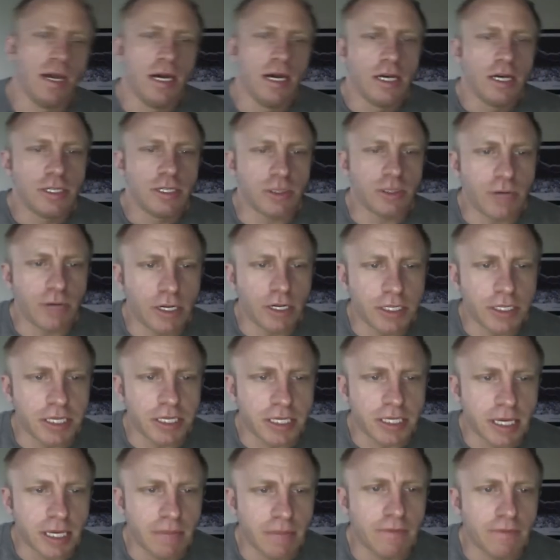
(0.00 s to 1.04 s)
So here's the
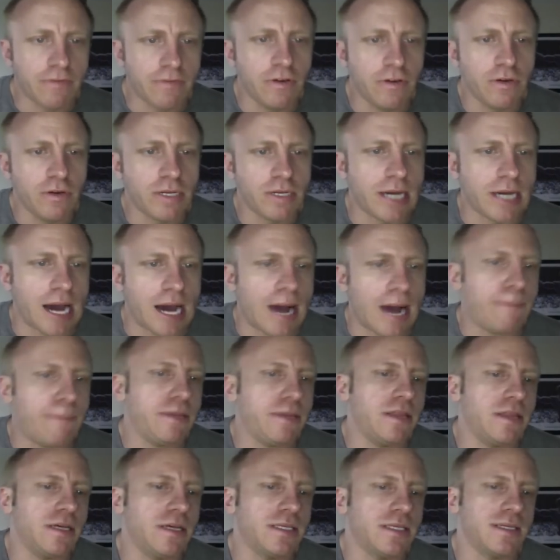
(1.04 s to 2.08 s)
tip. If you copy
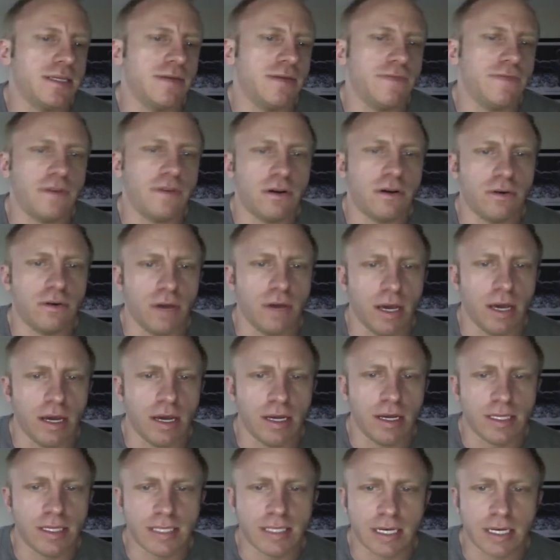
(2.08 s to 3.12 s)
this info and
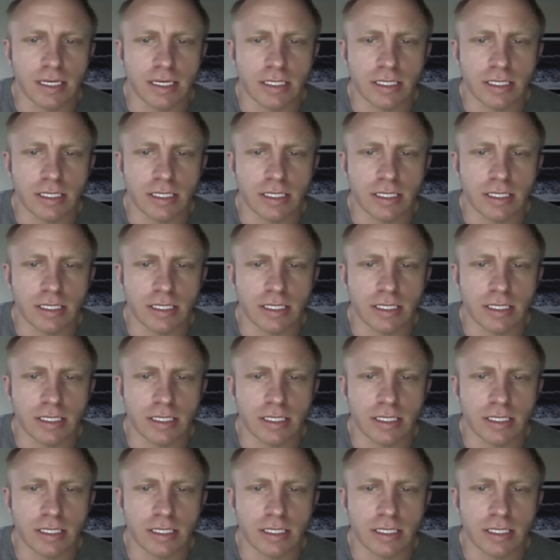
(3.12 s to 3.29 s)
it says